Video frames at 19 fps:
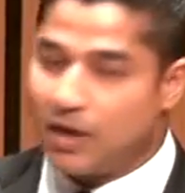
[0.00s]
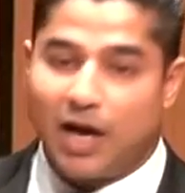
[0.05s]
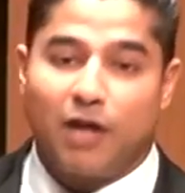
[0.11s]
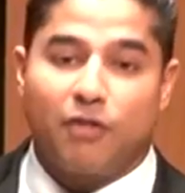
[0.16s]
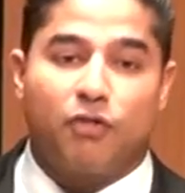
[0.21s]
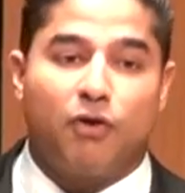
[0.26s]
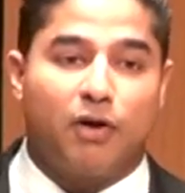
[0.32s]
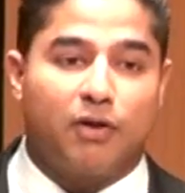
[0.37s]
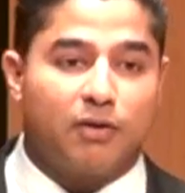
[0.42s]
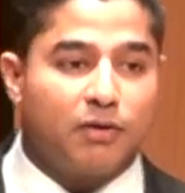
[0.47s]
I
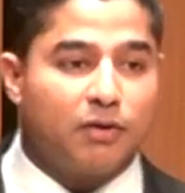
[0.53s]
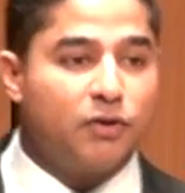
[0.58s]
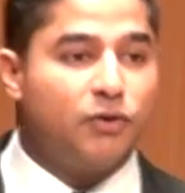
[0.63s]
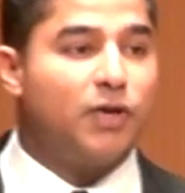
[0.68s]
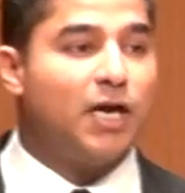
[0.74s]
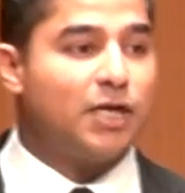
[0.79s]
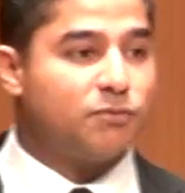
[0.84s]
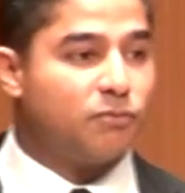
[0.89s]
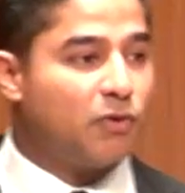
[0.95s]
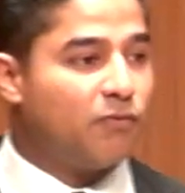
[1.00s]
thought you
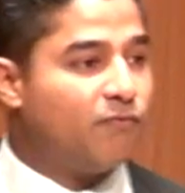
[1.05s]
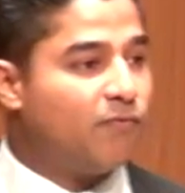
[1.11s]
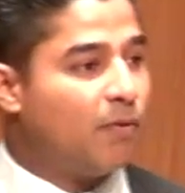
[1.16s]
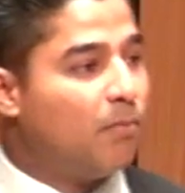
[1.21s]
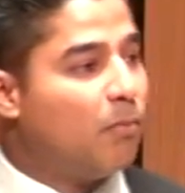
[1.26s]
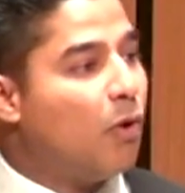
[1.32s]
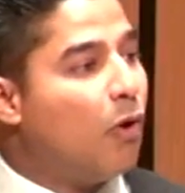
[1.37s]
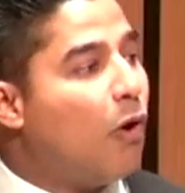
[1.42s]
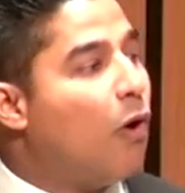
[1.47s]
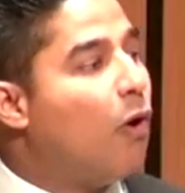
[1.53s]
guys were
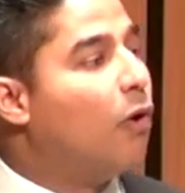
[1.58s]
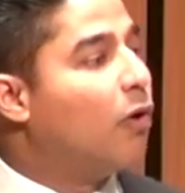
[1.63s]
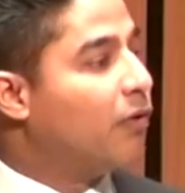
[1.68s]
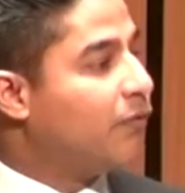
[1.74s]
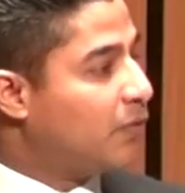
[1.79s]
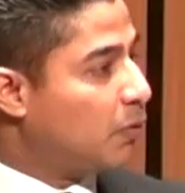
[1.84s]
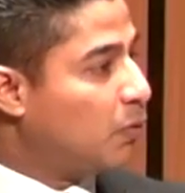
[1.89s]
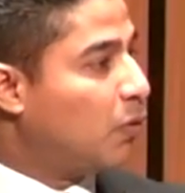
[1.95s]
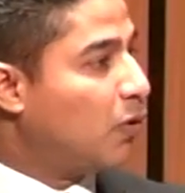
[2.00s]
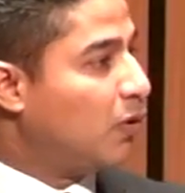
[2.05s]
from all
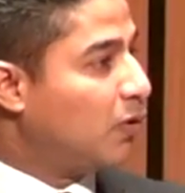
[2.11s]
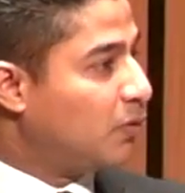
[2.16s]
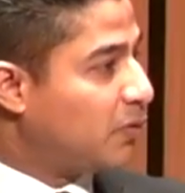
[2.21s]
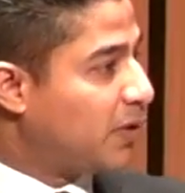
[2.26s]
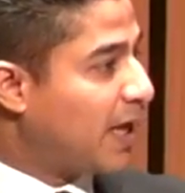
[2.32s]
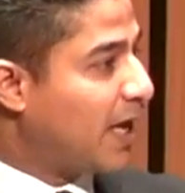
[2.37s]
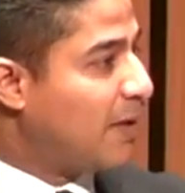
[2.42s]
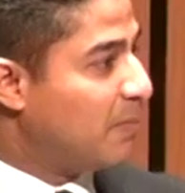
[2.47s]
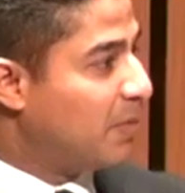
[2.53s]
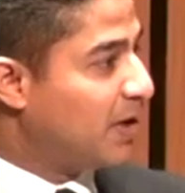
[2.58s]
over the world who
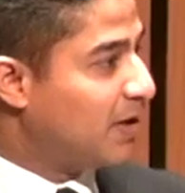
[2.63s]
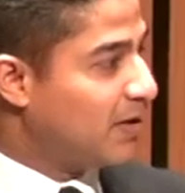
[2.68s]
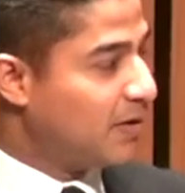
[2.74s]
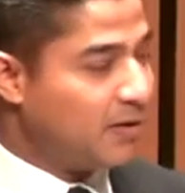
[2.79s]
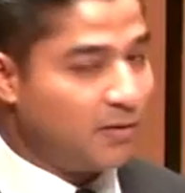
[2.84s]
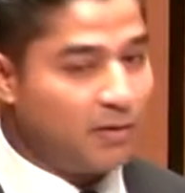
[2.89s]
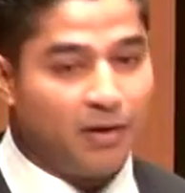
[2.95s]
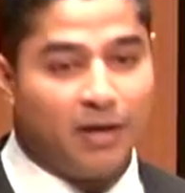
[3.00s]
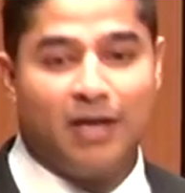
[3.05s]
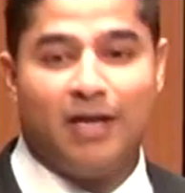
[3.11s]
came in
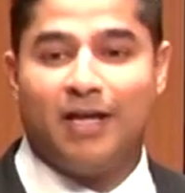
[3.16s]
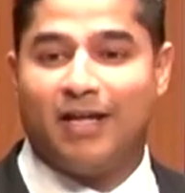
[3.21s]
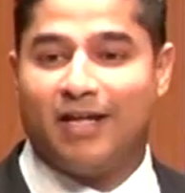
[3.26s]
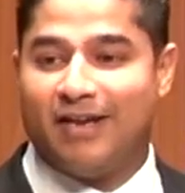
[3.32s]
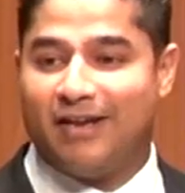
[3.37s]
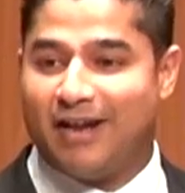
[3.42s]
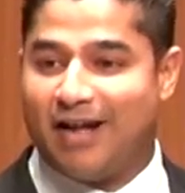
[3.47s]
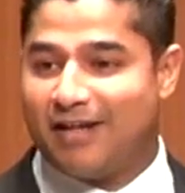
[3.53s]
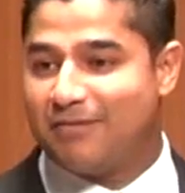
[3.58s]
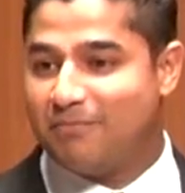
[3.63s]
here,
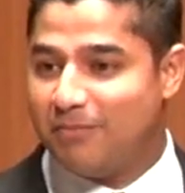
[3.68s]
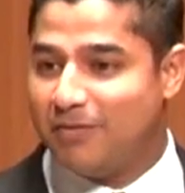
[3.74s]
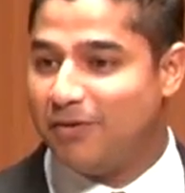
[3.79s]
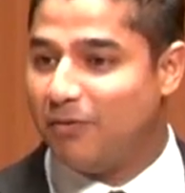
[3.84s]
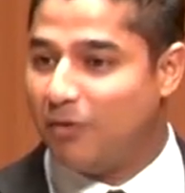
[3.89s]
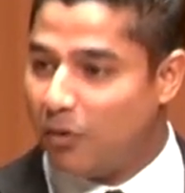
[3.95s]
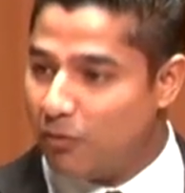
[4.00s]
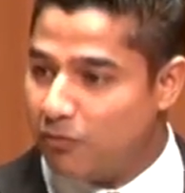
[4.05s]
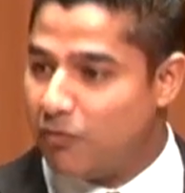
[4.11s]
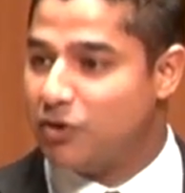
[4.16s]
not
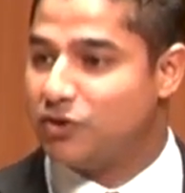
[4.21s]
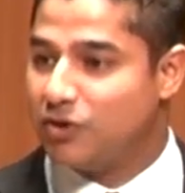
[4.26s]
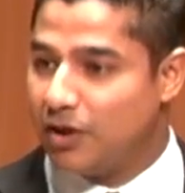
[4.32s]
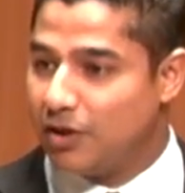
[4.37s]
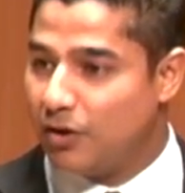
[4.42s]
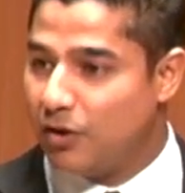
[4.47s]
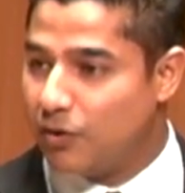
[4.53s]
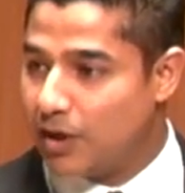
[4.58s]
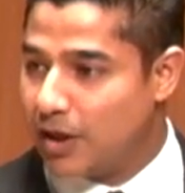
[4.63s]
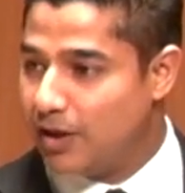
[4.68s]

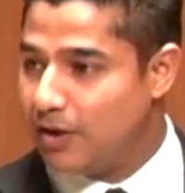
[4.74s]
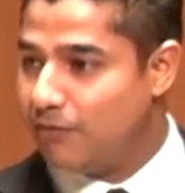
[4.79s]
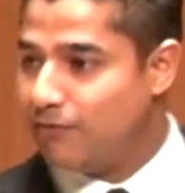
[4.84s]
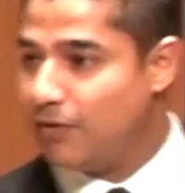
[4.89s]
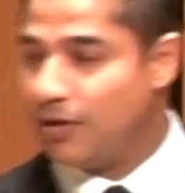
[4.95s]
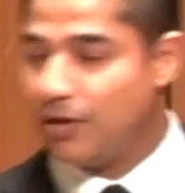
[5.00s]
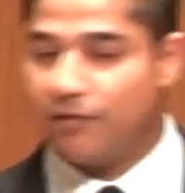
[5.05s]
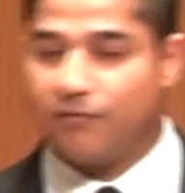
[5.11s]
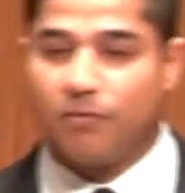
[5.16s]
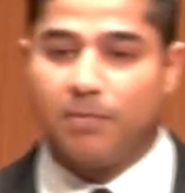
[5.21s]
originally located in
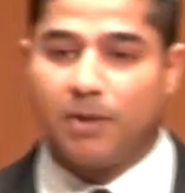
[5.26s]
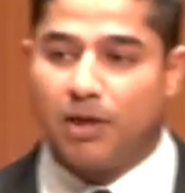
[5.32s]
Philadelphia.